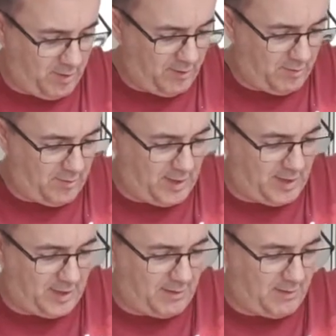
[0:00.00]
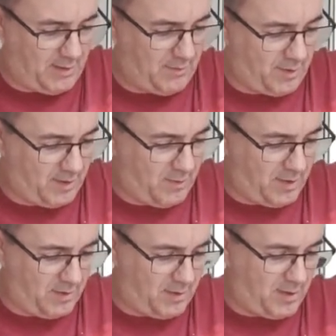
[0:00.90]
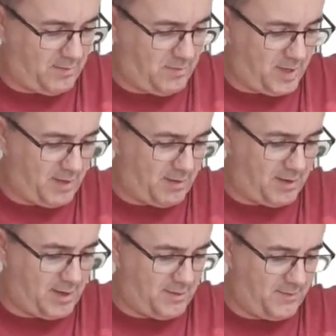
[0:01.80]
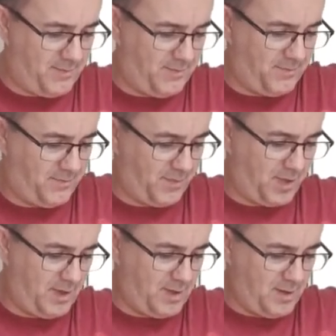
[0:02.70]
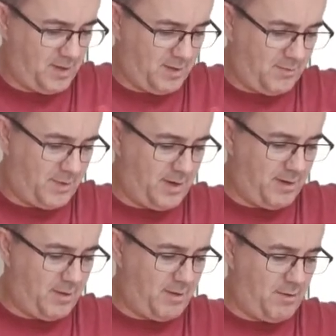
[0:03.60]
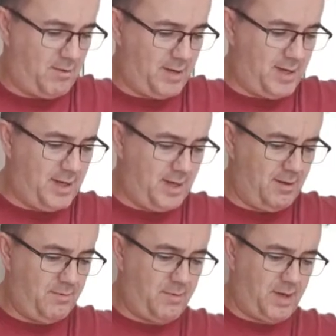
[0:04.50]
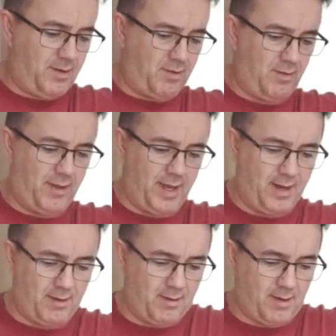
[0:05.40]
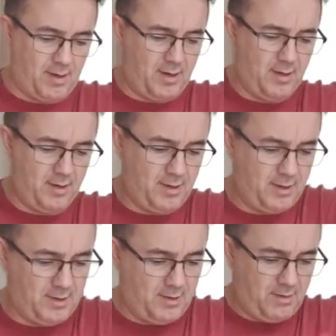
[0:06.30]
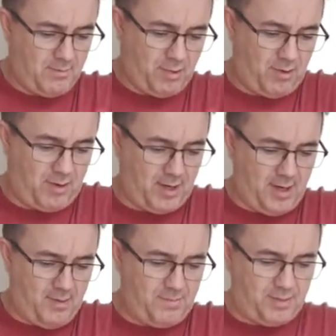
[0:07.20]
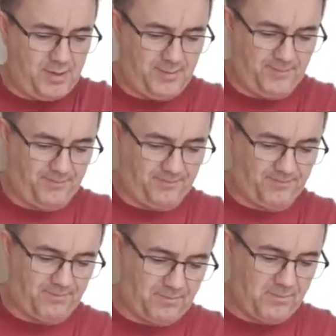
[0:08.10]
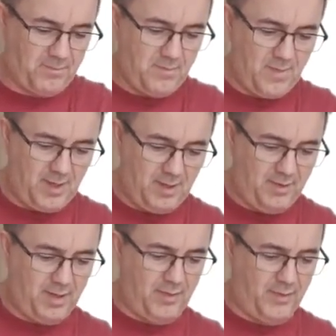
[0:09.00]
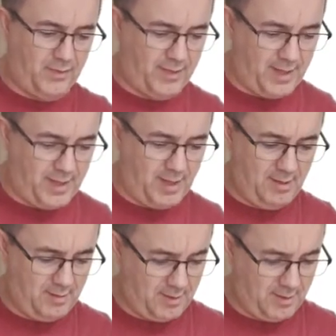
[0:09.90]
and all that kind of stuff. So we're just going to mix it very slowly, make sure the eggs are broken up. And as you can see,